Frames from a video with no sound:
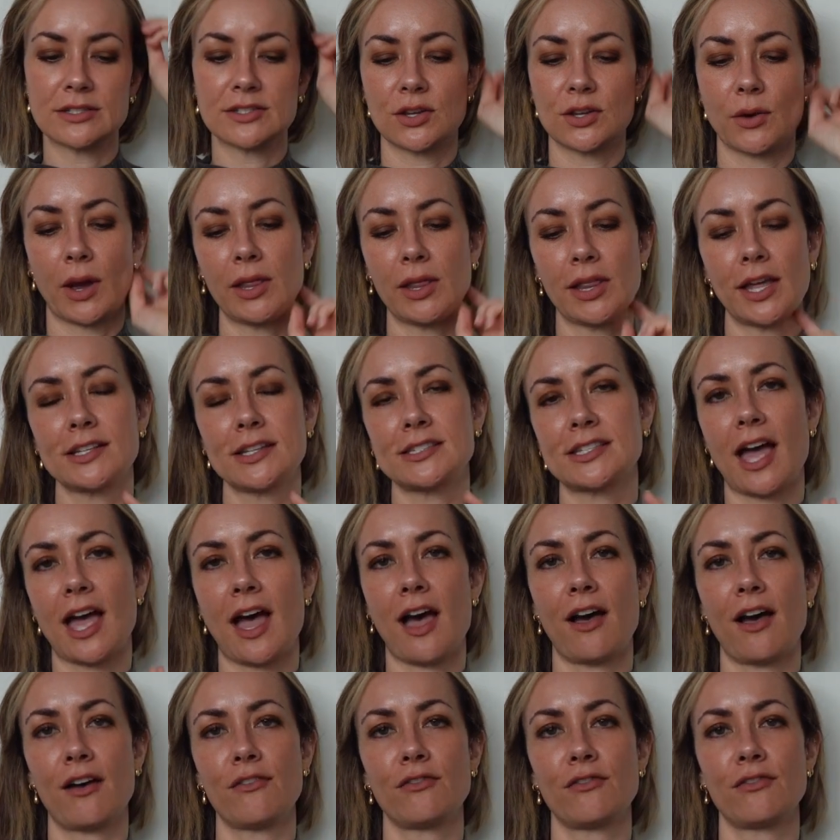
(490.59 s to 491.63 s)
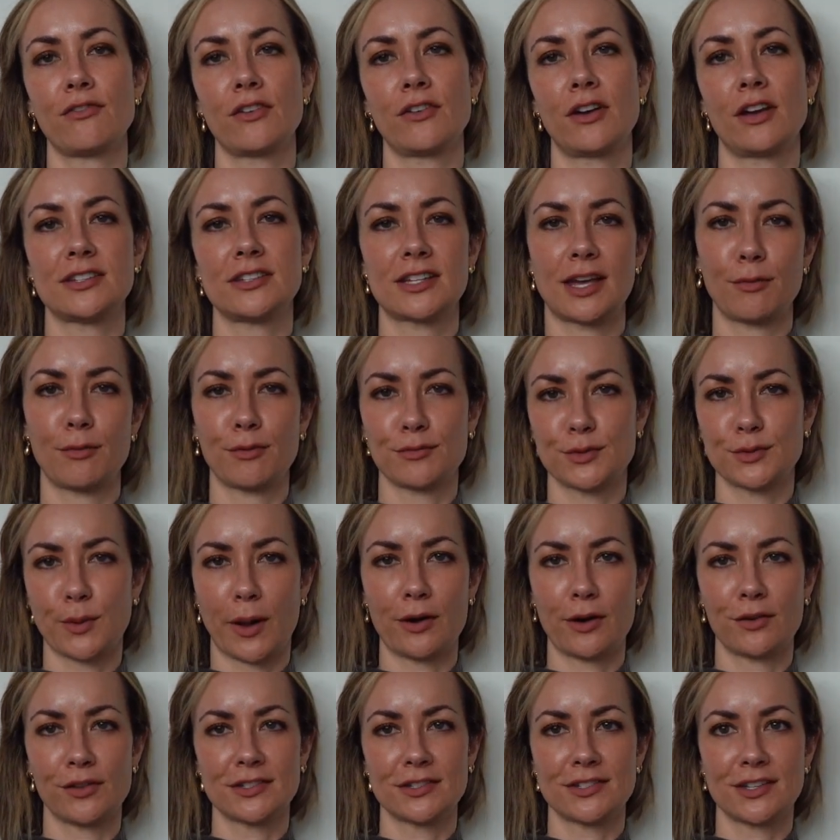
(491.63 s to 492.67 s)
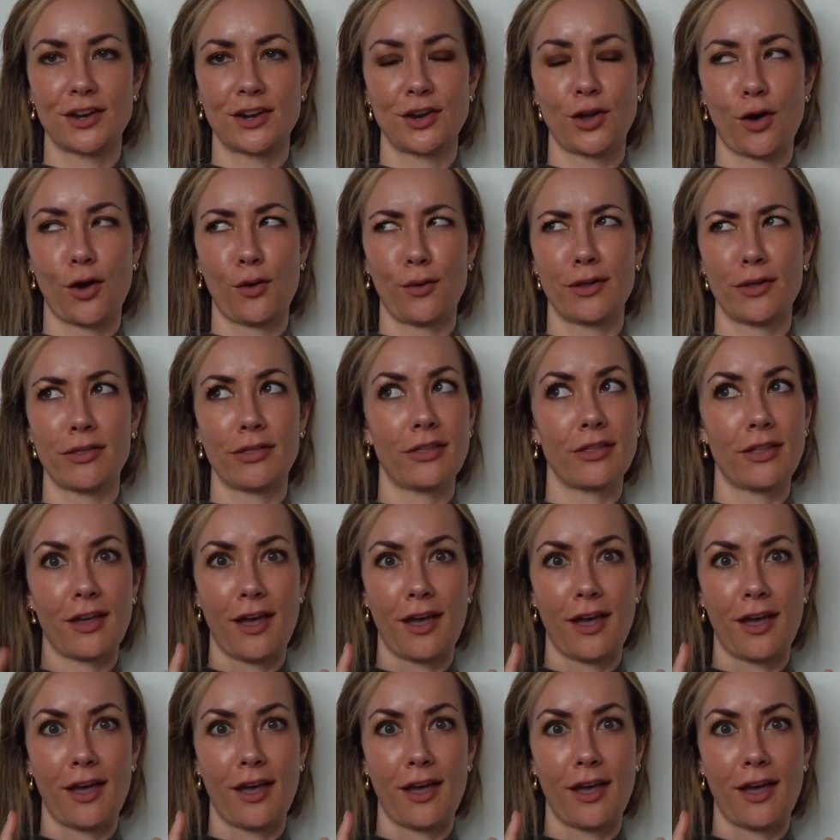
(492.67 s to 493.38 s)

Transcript: so I like to have a type of sweater that's going to go with